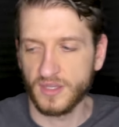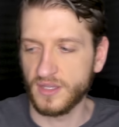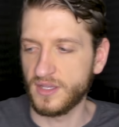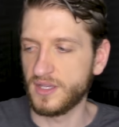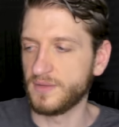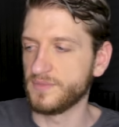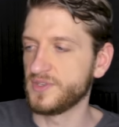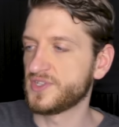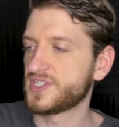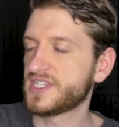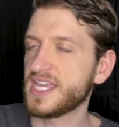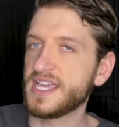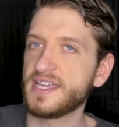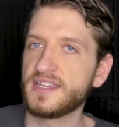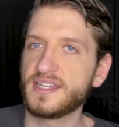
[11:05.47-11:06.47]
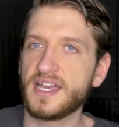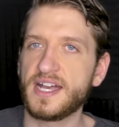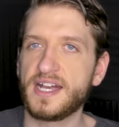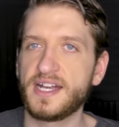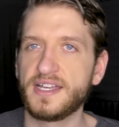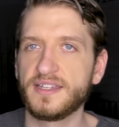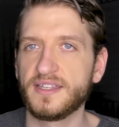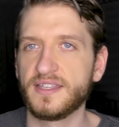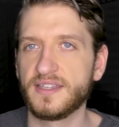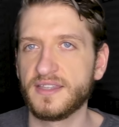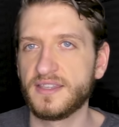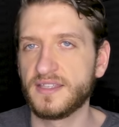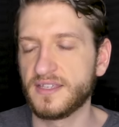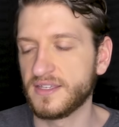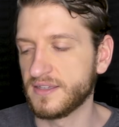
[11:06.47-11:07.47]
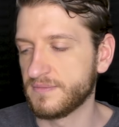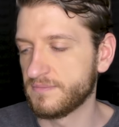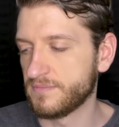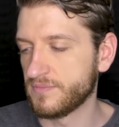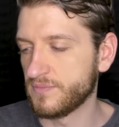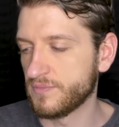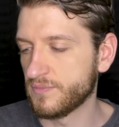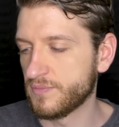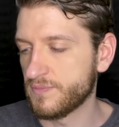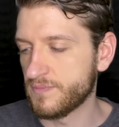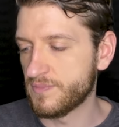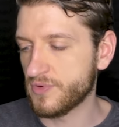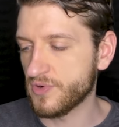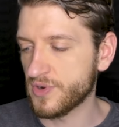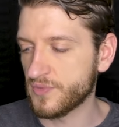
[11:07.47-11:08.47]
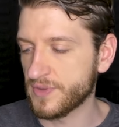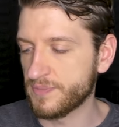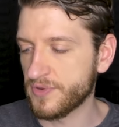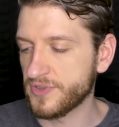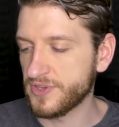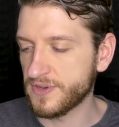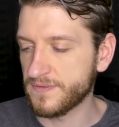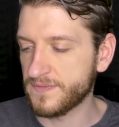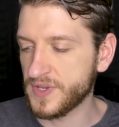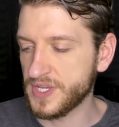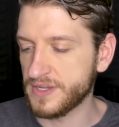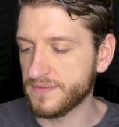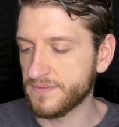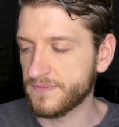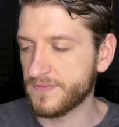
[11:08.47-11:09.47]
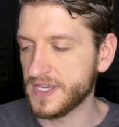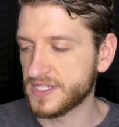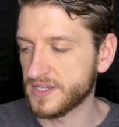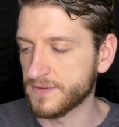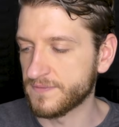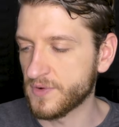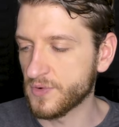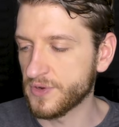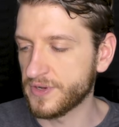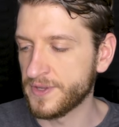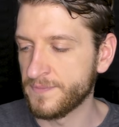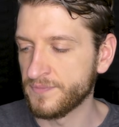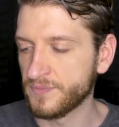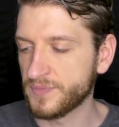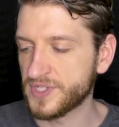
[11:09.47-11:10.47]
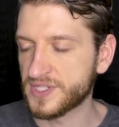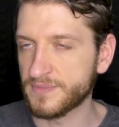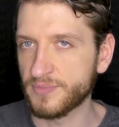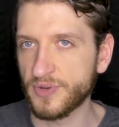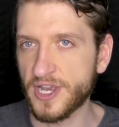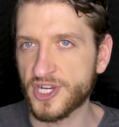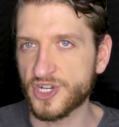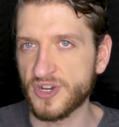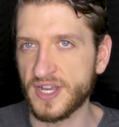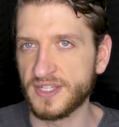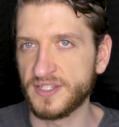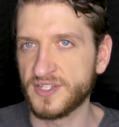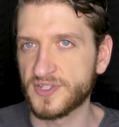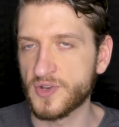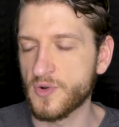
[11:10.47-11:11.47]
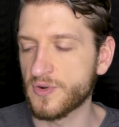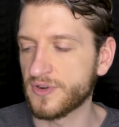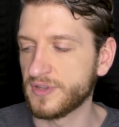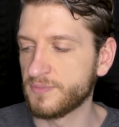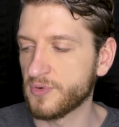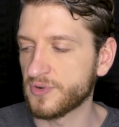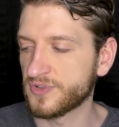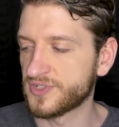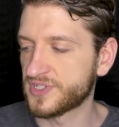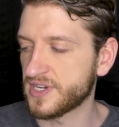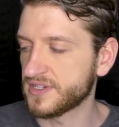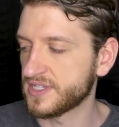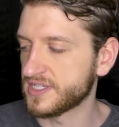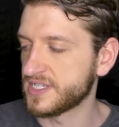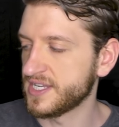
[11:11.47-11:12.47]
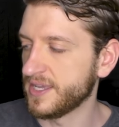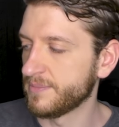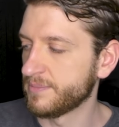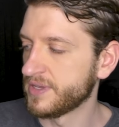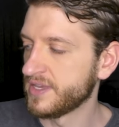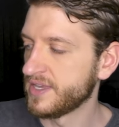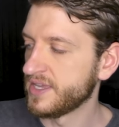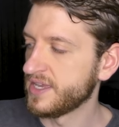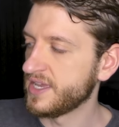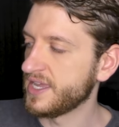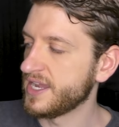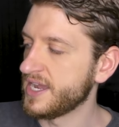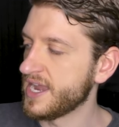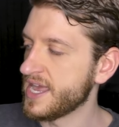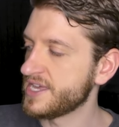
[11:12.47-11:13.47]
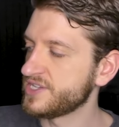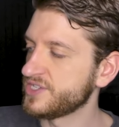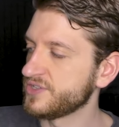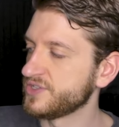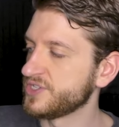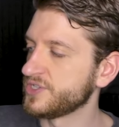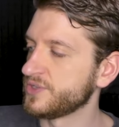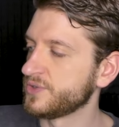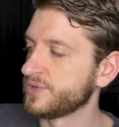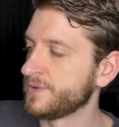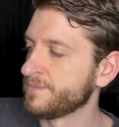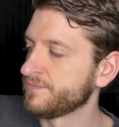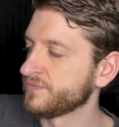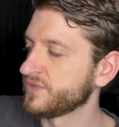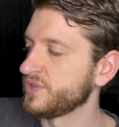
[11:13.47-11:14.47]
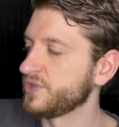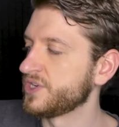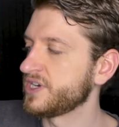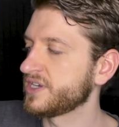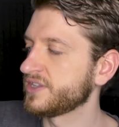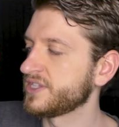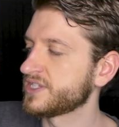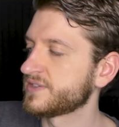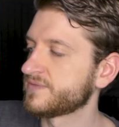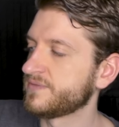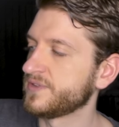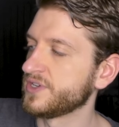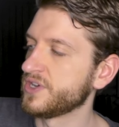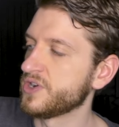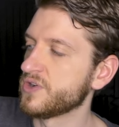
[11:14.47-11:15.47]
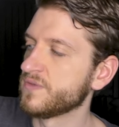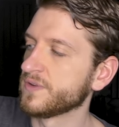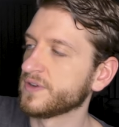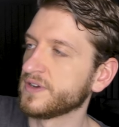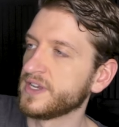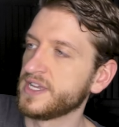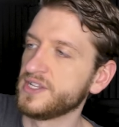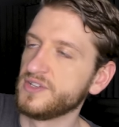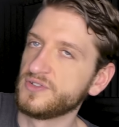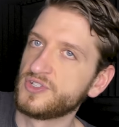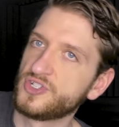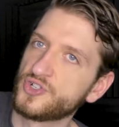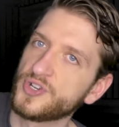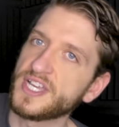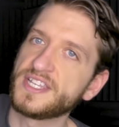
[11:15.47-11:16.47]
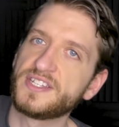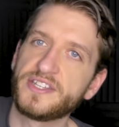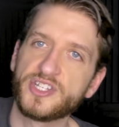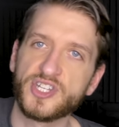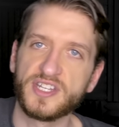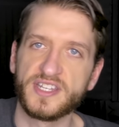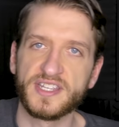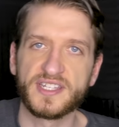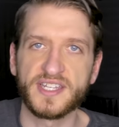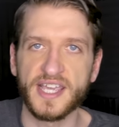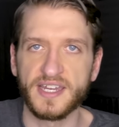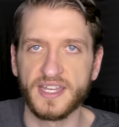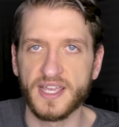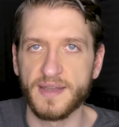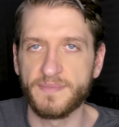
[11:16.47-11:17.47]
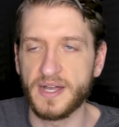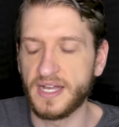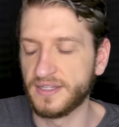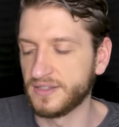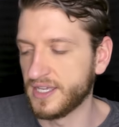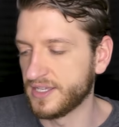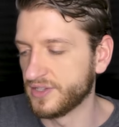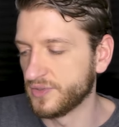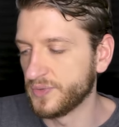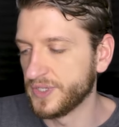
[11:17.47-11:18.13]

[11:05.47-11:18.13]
um, you stand on the board with both your feet facing forward, put some pressure on this corner, the board will start to tip. And as you do, you hook this foot over and you transition to standing up on, on the